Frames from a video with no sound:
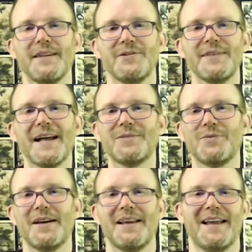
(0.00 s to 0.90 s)
So that's
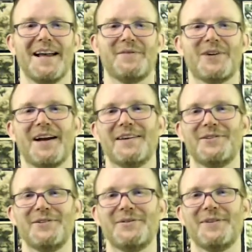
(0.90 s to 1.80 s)
what I'm trying to
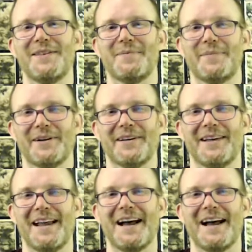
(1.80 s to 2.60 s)
do in the book.